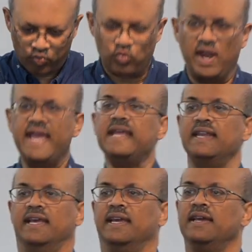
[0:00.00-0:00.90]

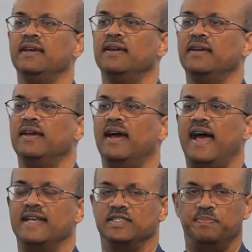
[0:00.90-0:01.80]
reigning
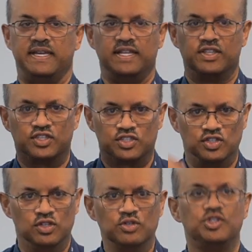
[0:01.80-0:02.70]
as being the
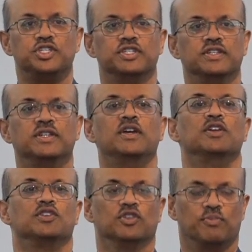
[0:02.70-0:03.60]
solution
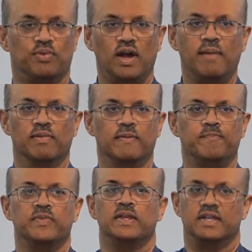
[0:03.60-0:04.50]
to the problem